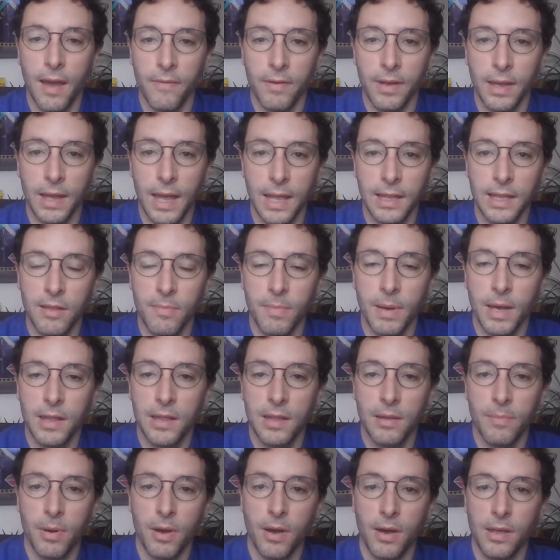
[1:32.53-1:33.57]
having any
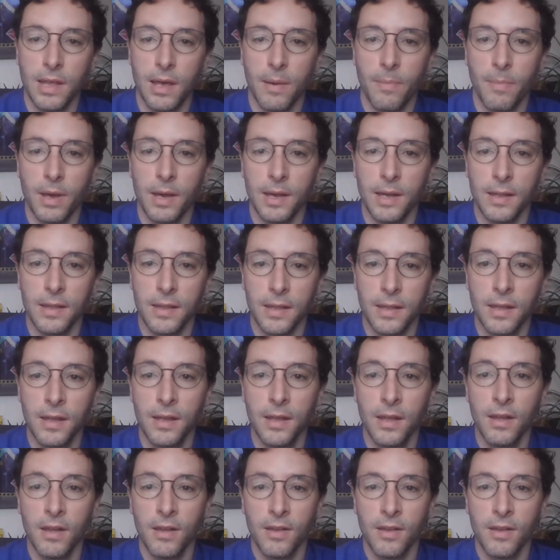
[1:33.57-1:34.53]
space to park their bikes.